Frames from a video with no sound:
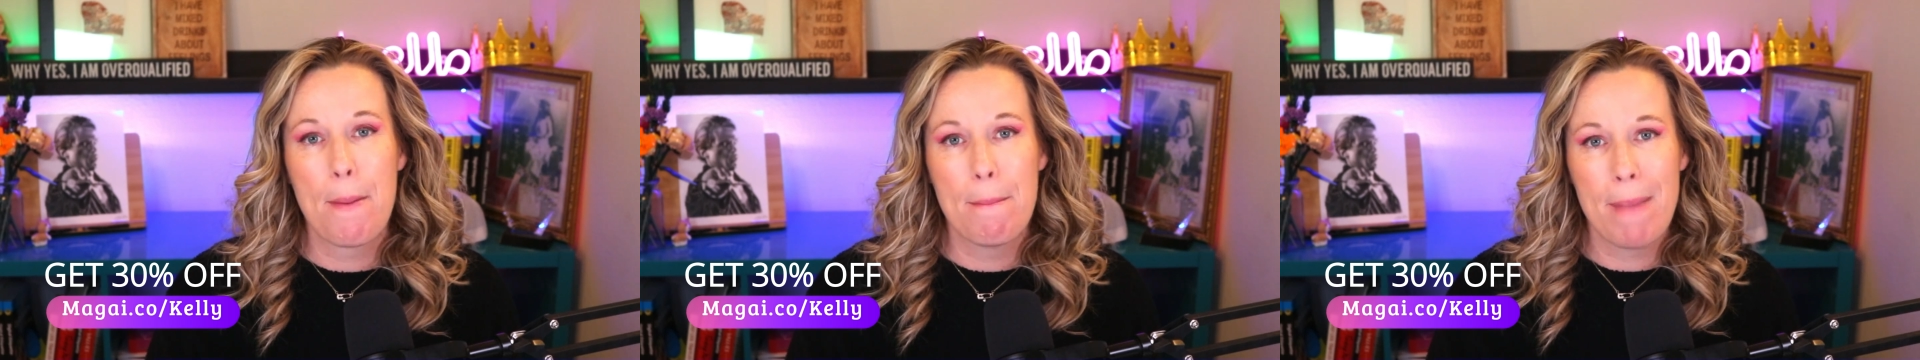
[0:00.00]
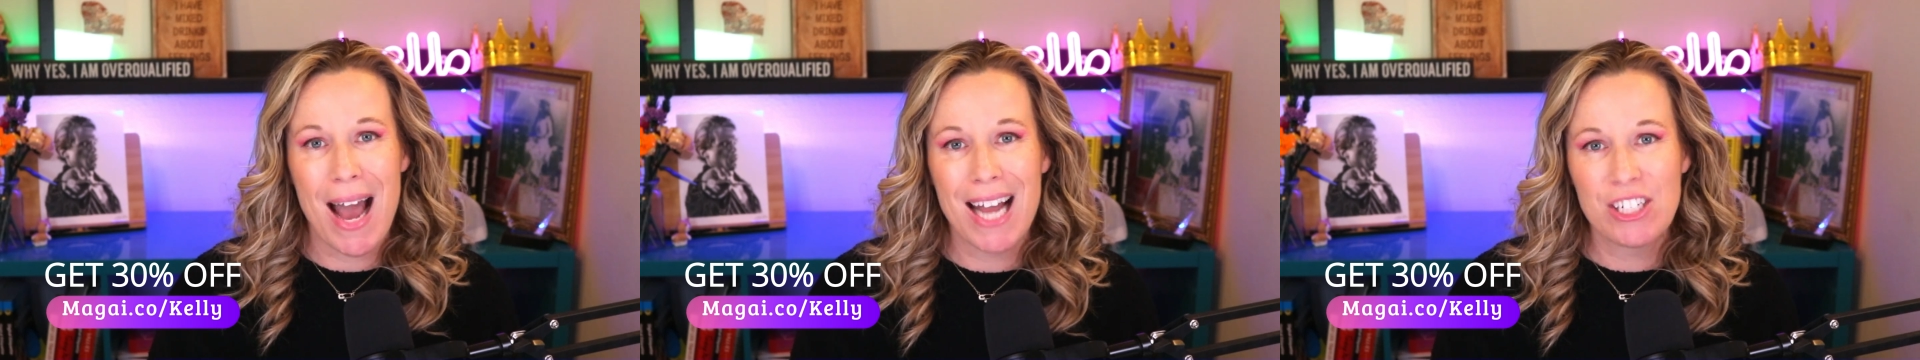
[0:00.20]

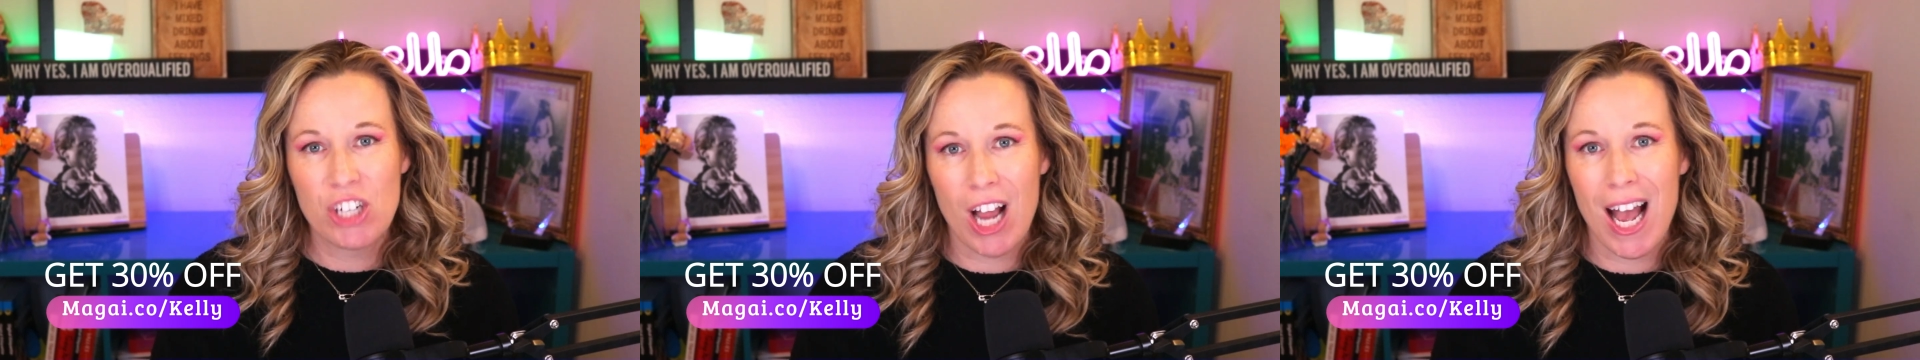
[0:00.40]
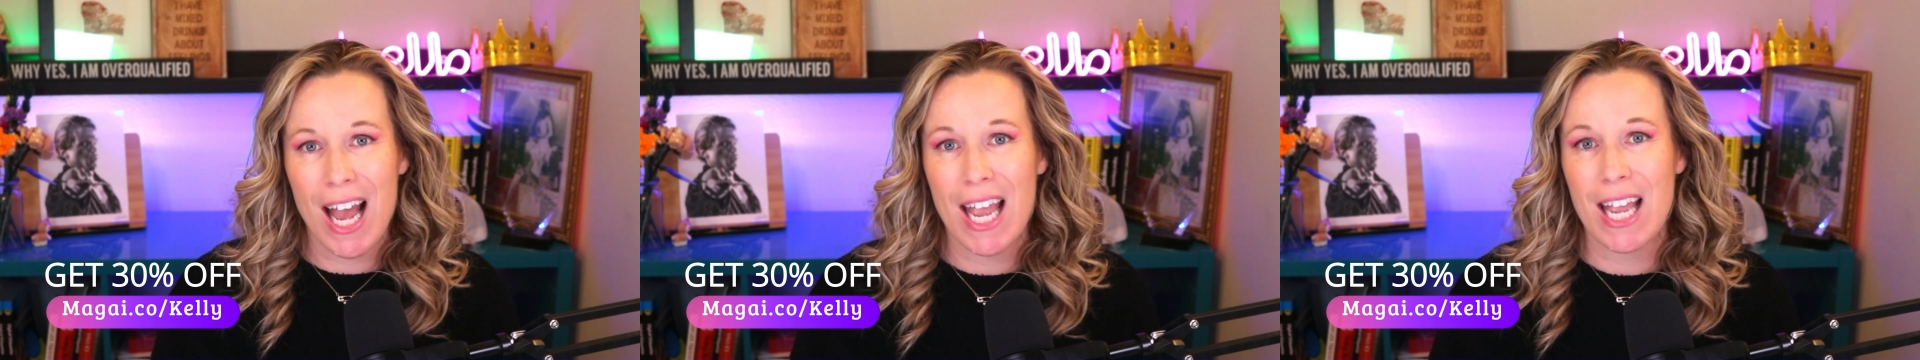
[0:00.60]

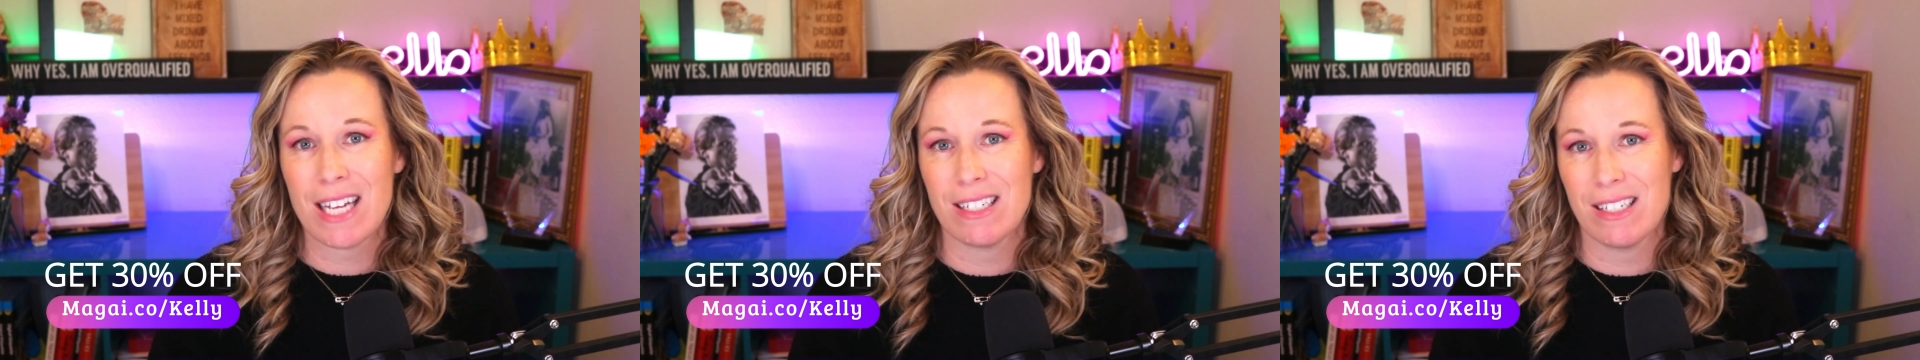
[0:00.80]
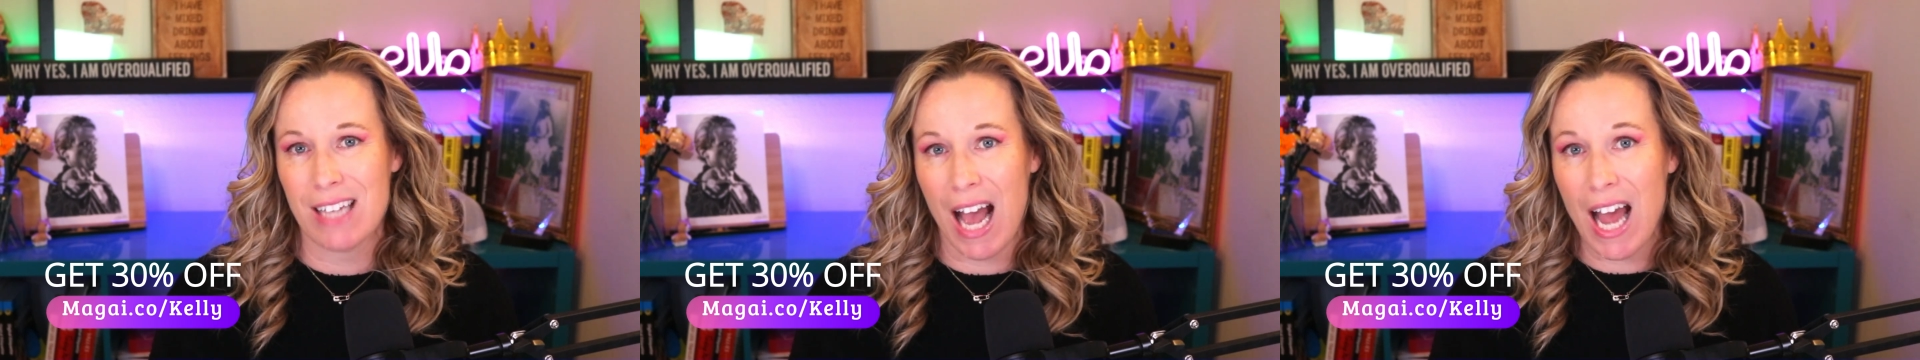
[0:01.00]

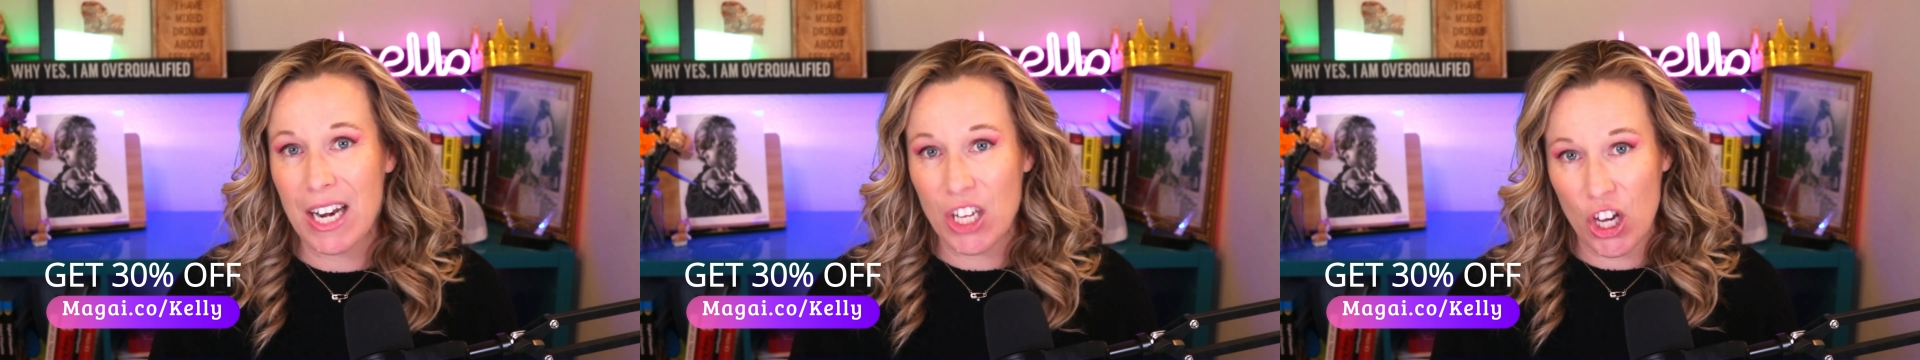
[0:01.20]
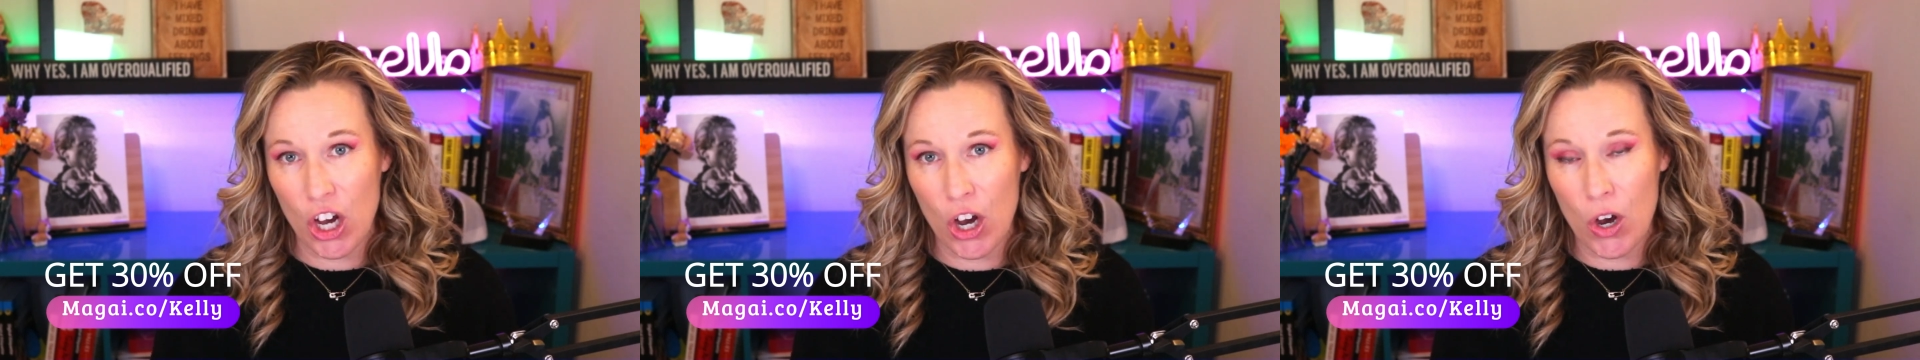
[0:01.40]

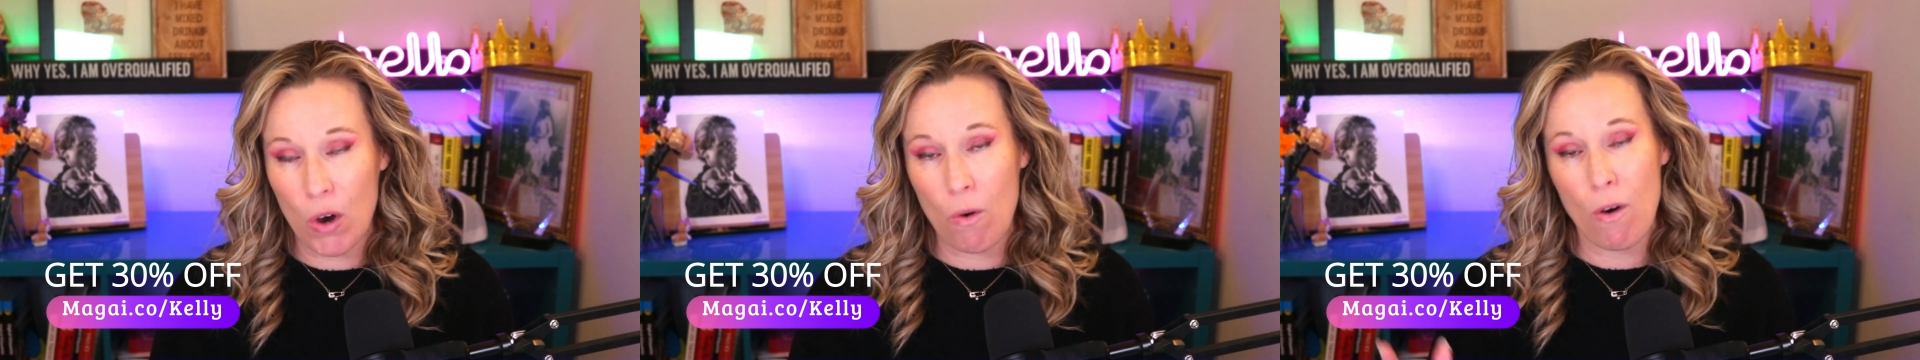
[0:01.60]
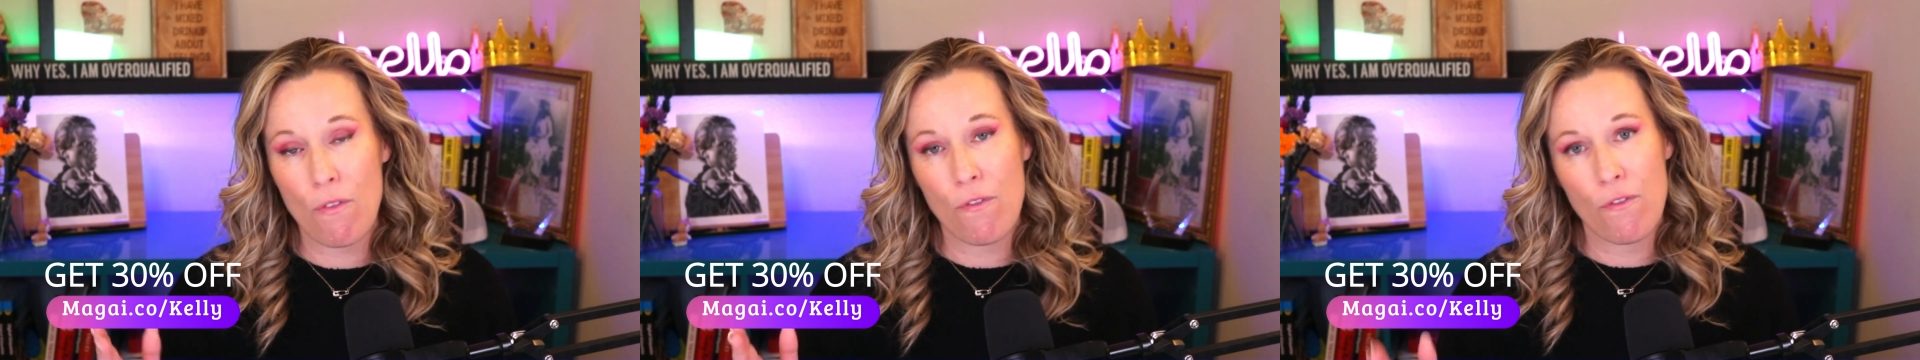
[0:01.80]

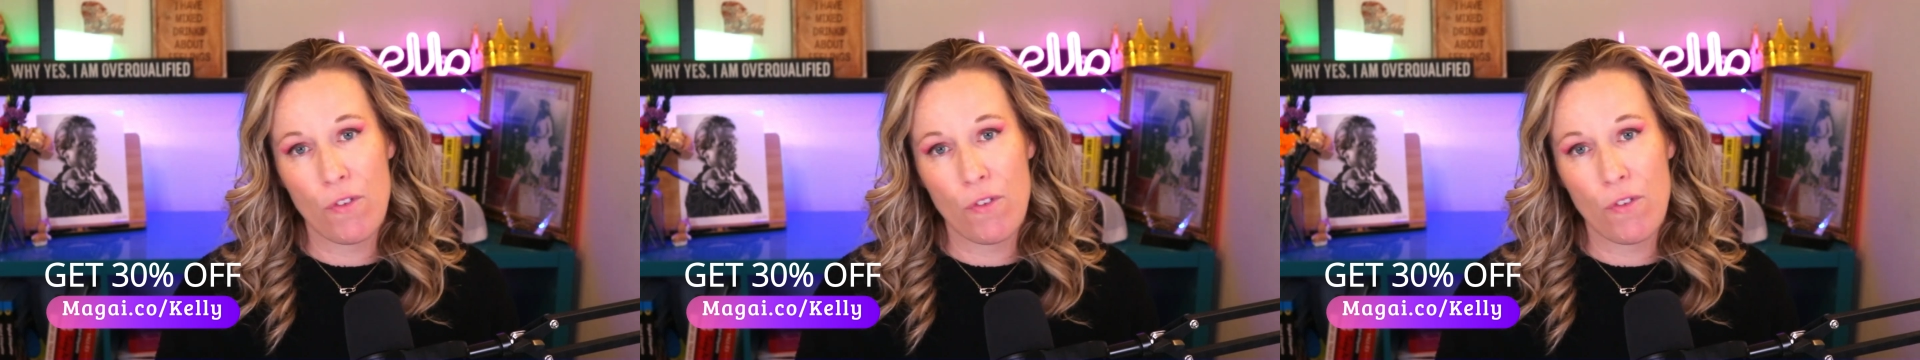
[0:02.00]
magai.co